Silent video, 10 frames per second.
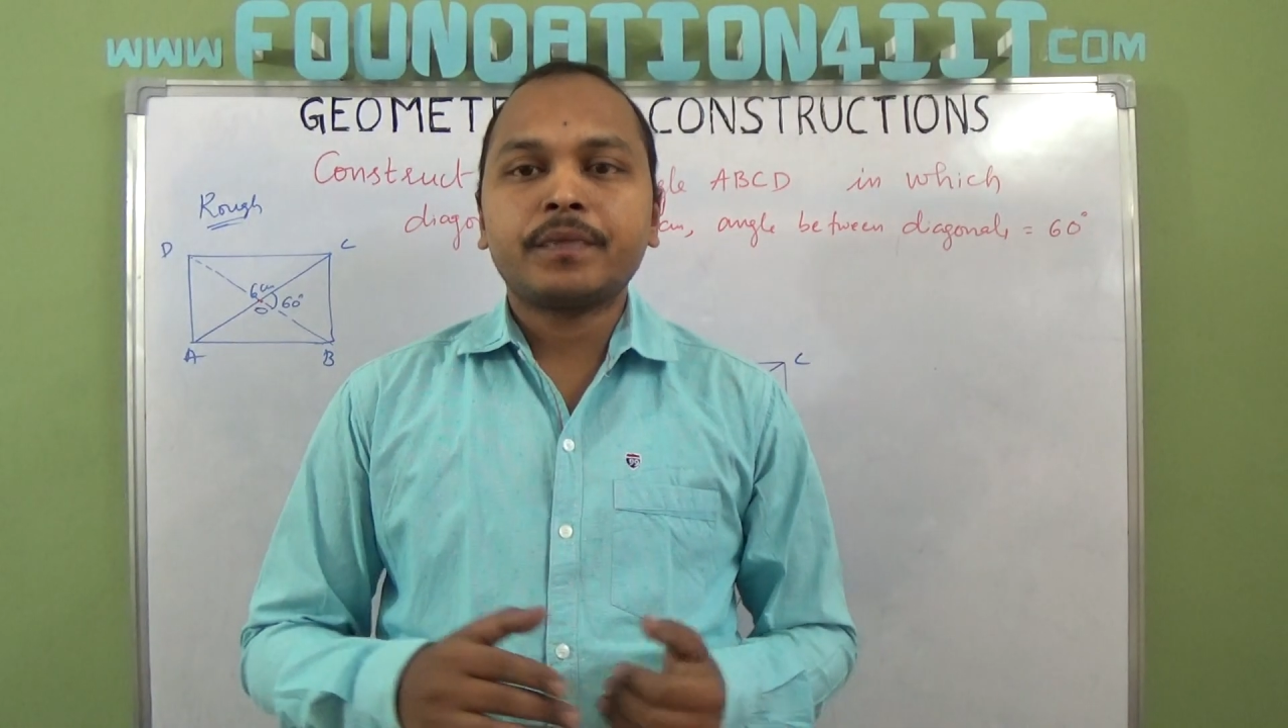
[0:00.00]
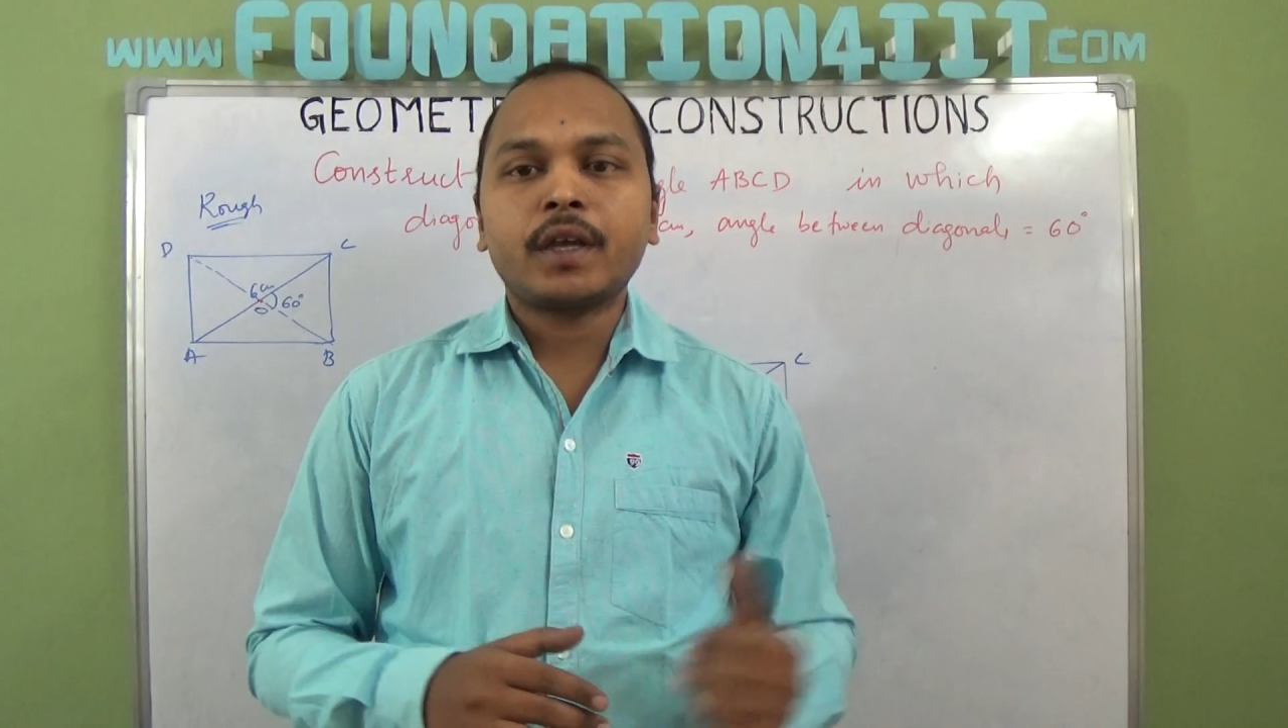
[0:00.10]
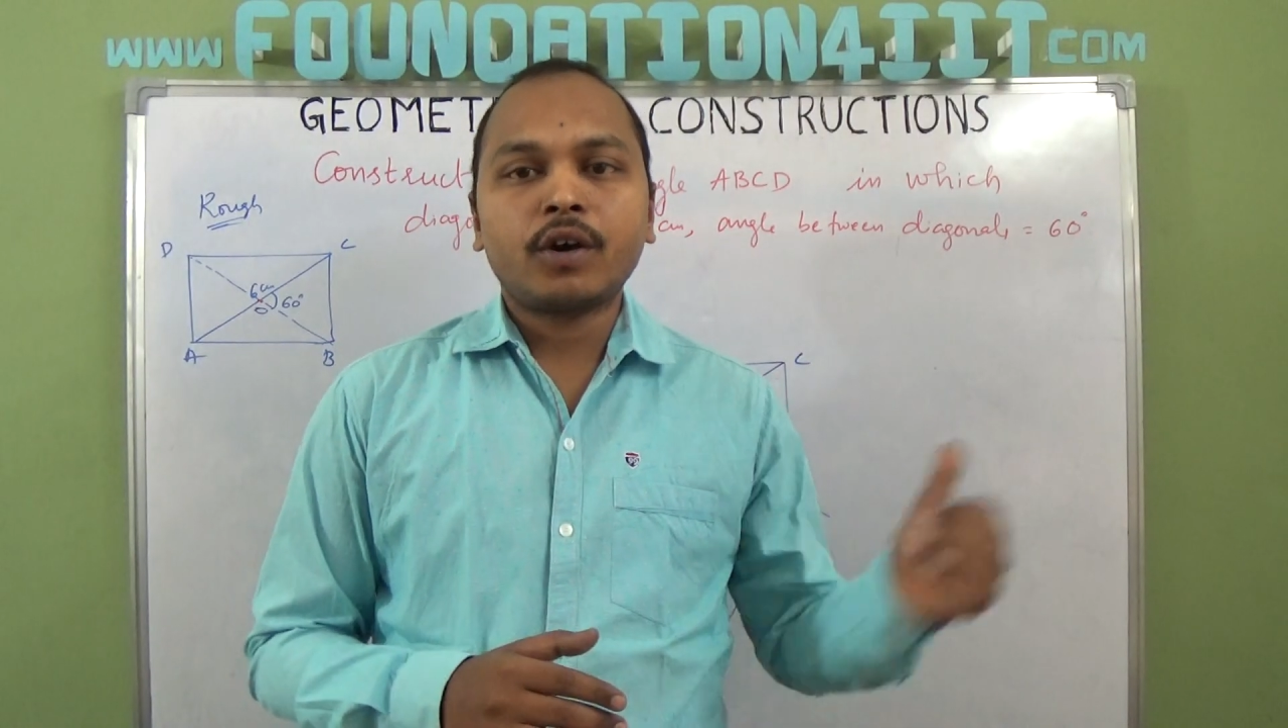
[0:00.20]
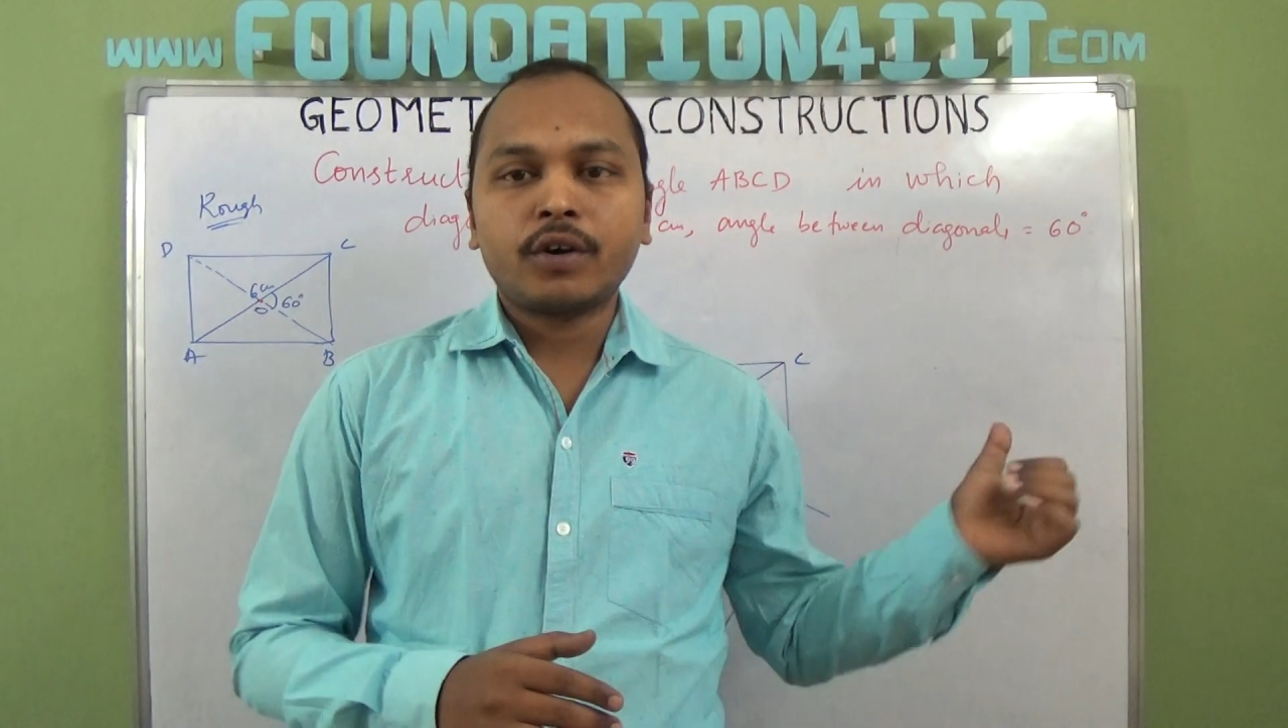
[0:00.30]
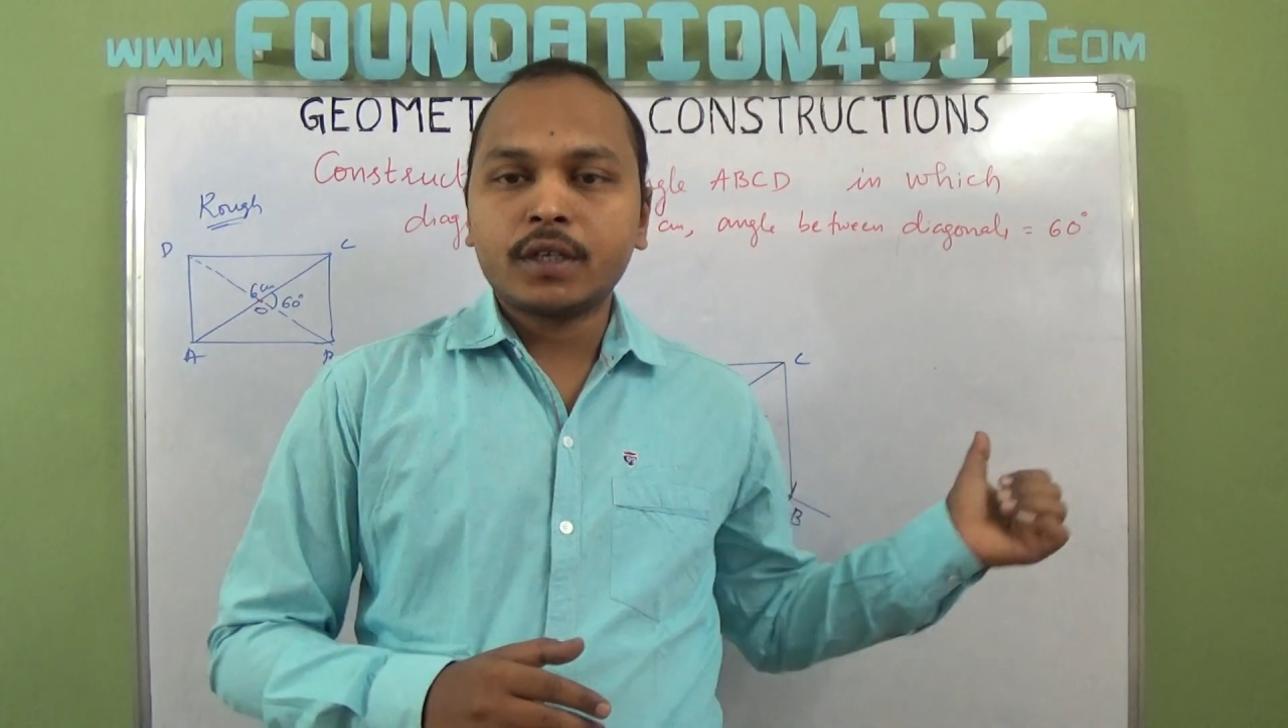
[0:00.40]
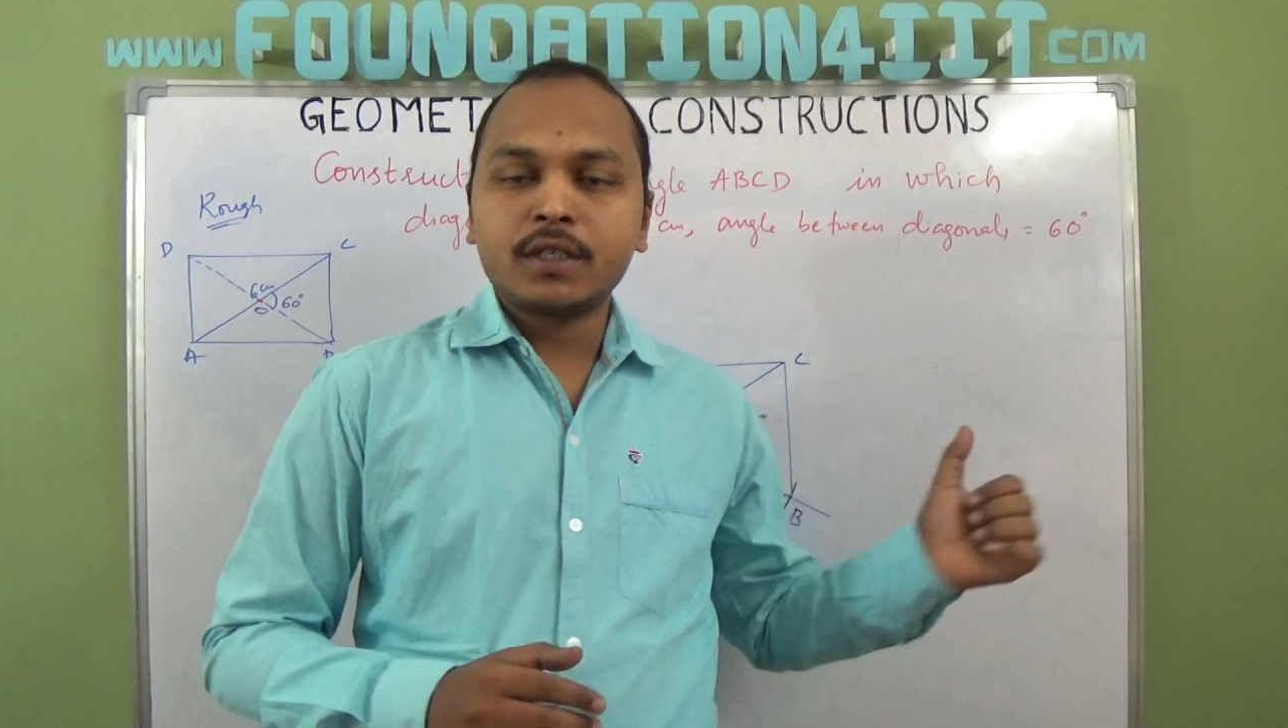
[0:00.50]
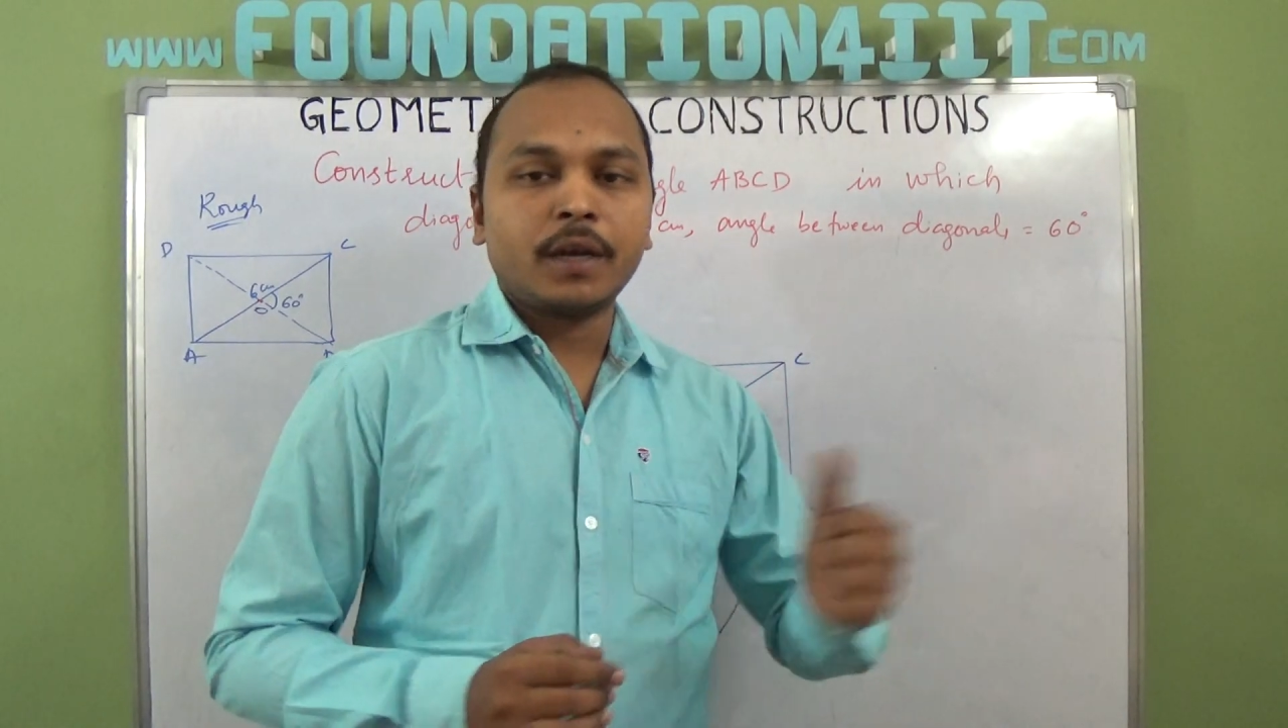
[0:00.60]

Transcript: according to the